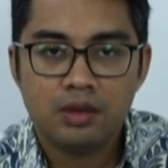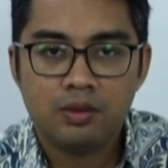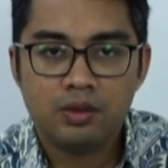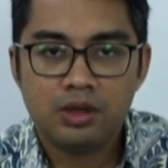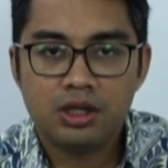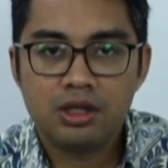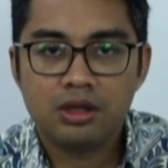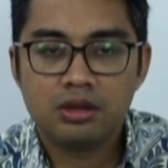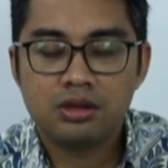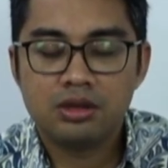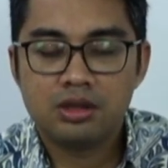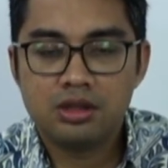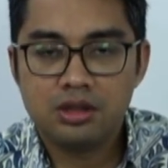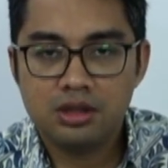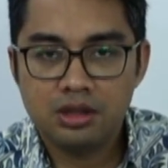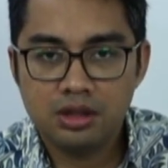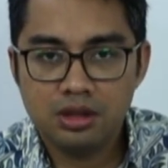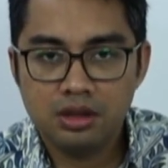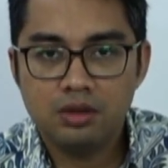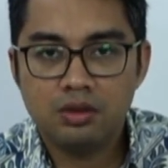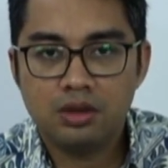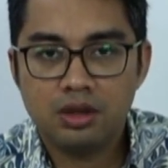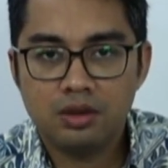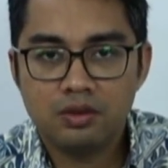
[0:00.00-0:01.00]
We
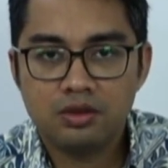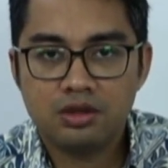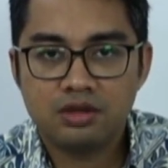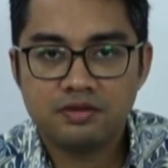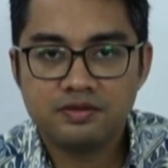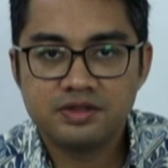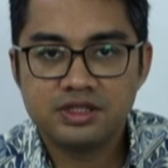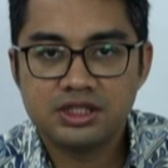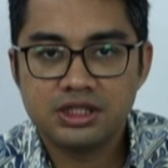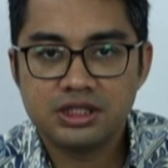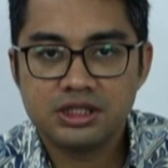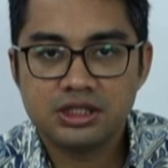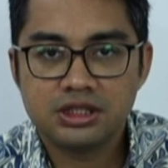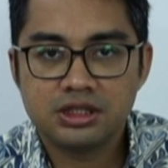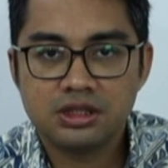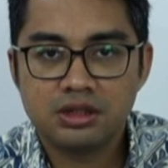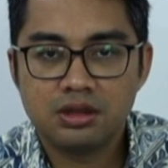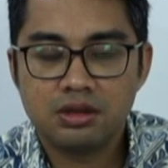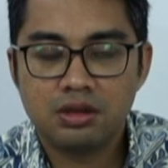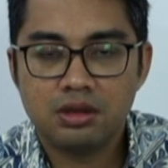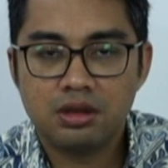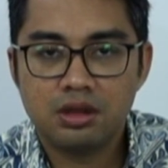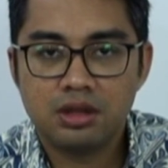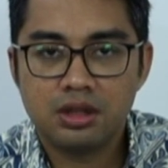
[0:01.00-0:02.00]
continue our
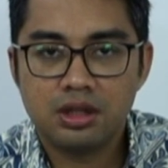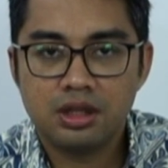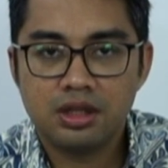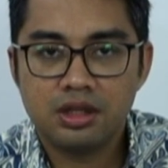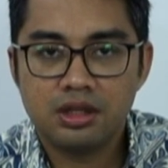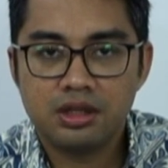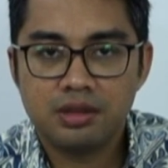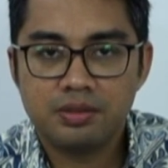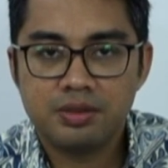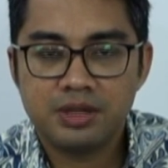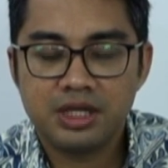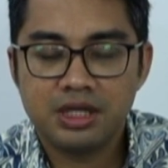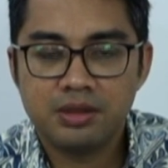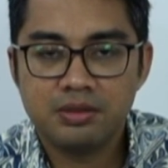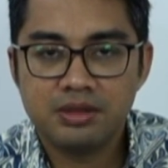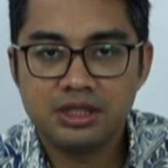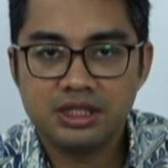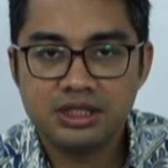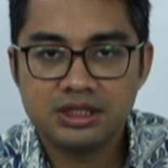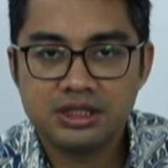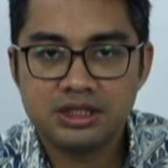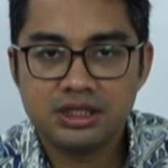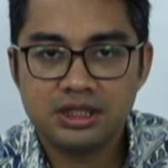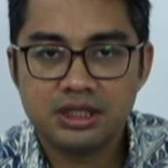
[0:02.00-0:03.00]
conversation on the Prime
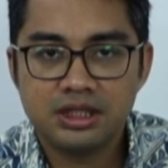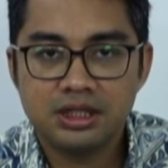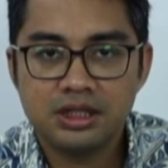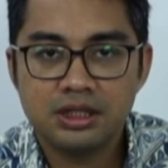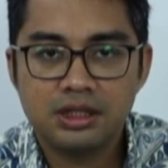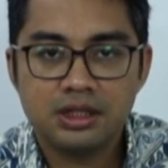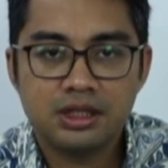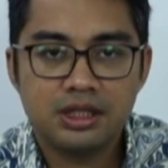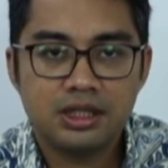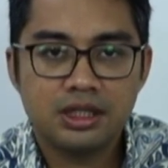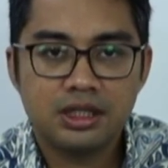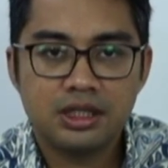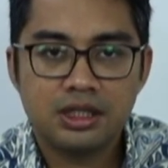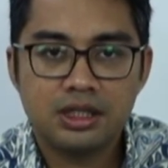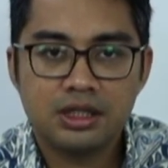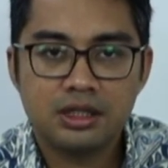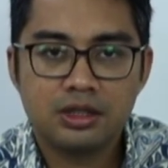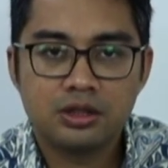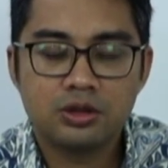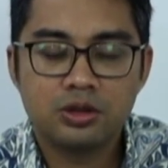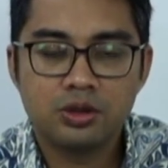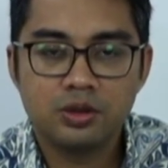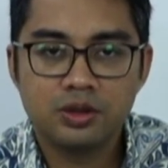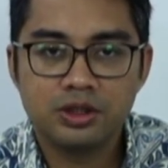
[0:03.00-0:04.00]
Minister
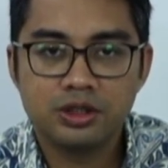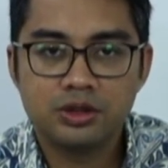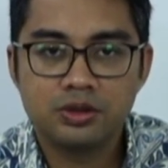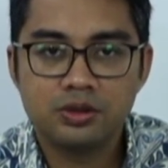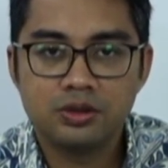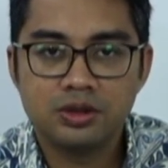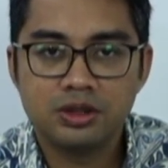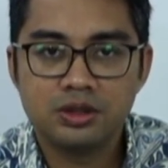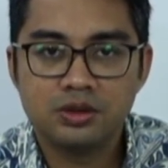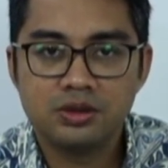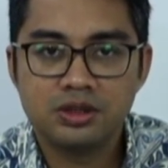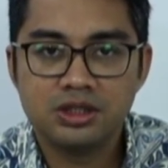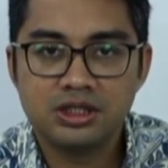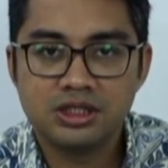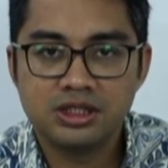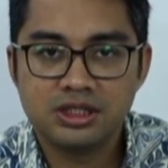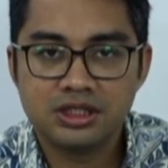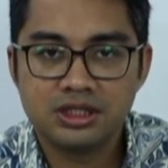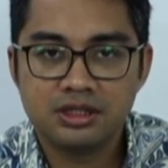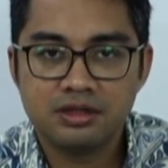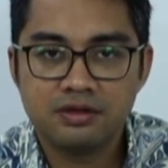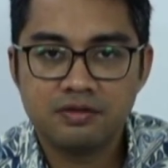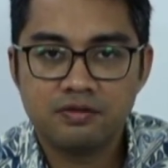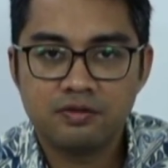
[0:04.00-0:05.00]
going to
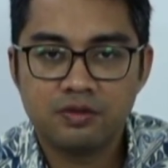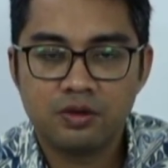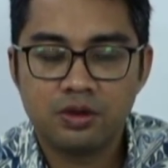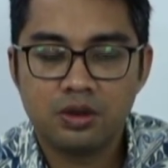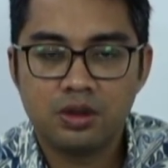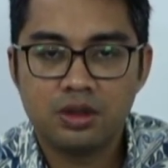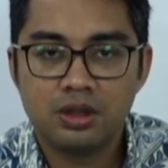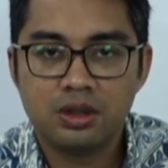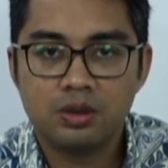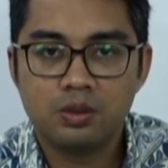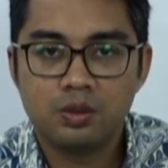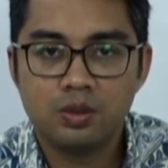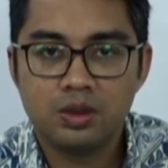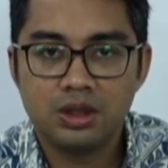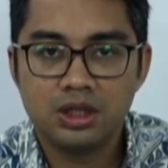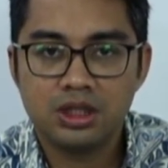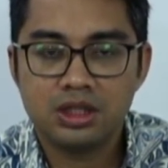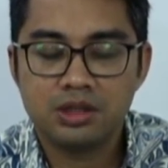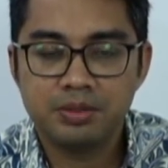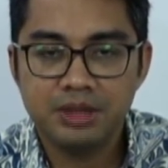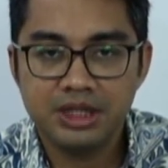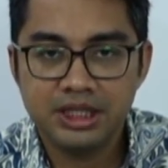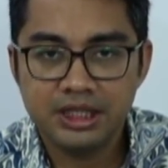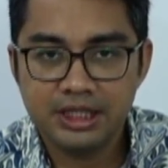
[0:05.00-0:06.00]
Indonesia for a
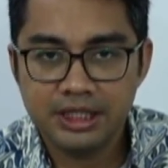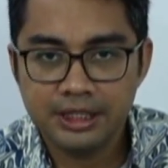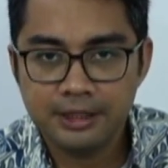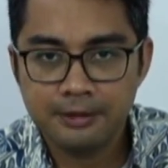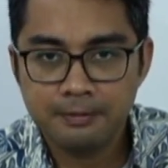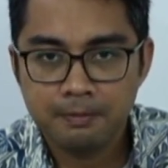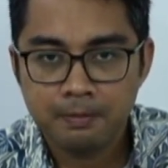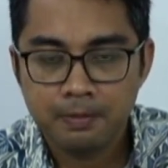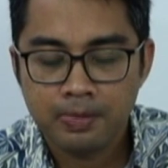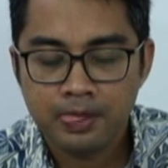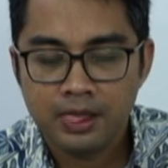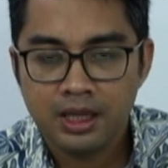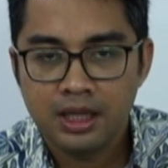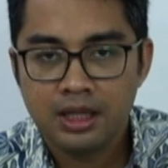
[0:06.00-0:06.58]
work meeting.